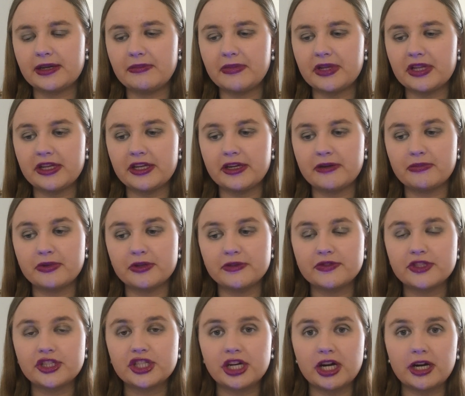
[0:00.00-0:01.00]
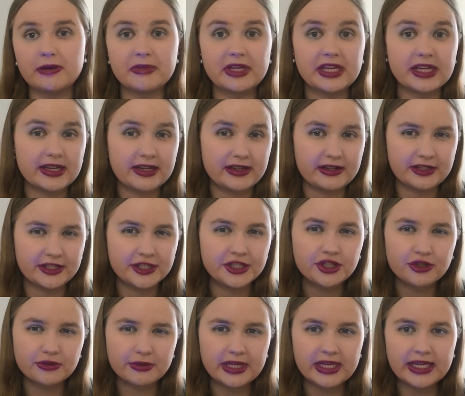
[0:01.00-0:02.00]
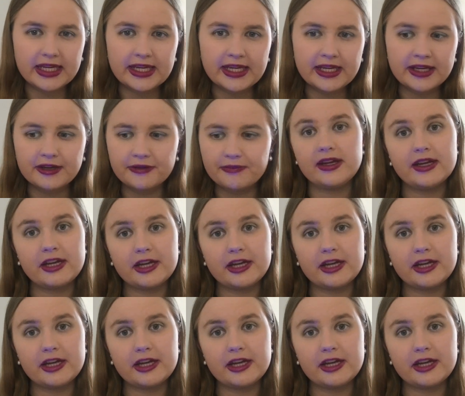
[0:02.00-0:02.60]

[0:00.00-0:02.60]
Amelia both charming and intriguing.